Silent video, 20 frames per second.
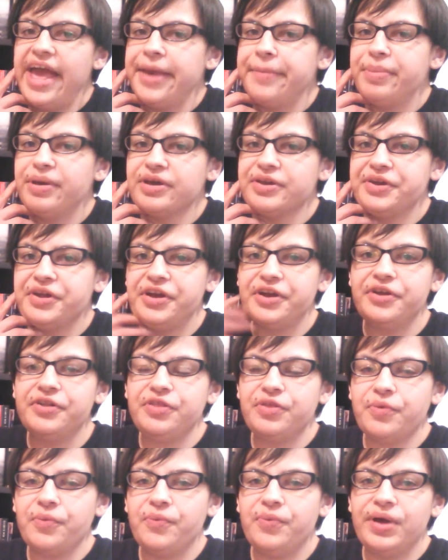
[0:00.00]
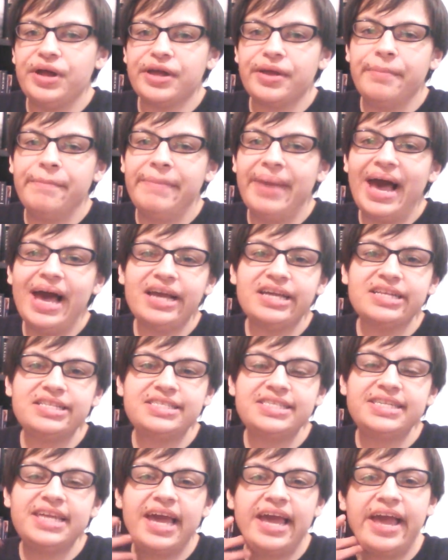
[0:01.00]
Hey book nerds, welcome back.
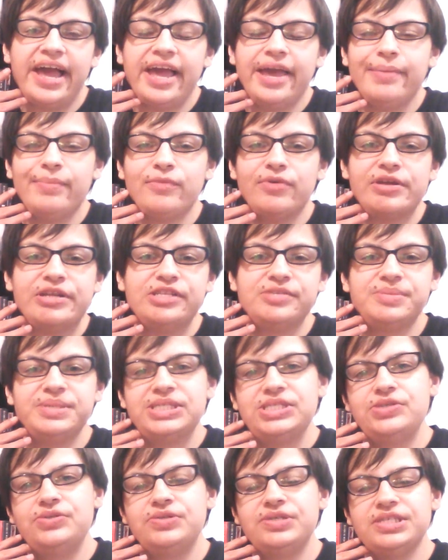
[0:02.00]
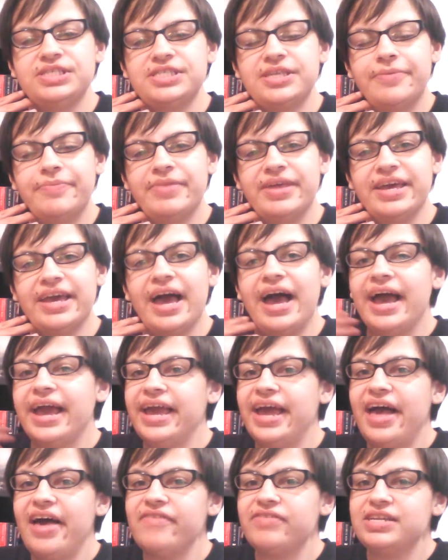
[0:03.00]
Today I am going to be doing something I
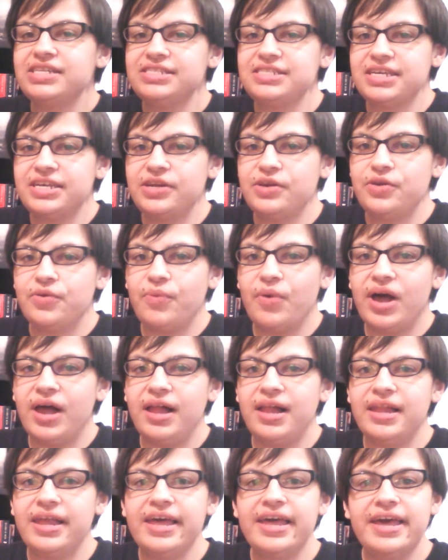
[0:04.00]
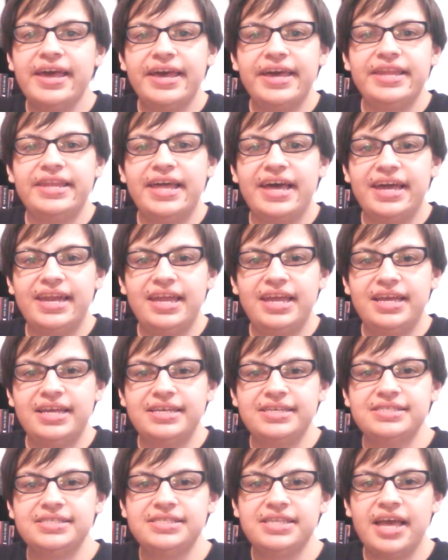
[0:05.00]
haven't done in a while, and that
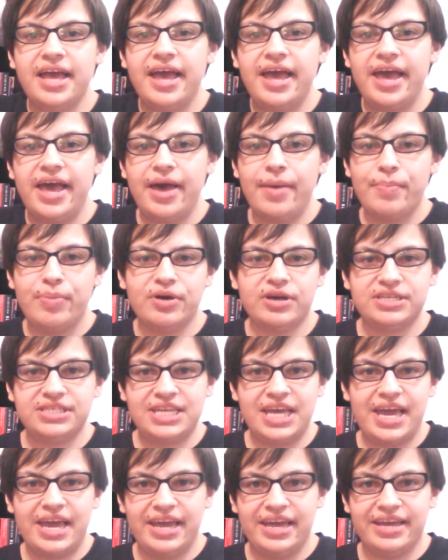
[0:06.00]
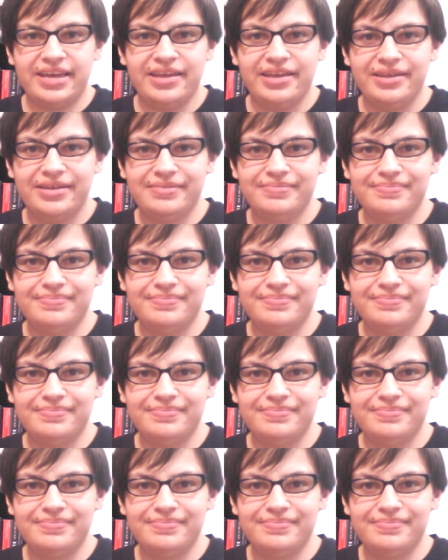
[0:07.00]
is a book tag.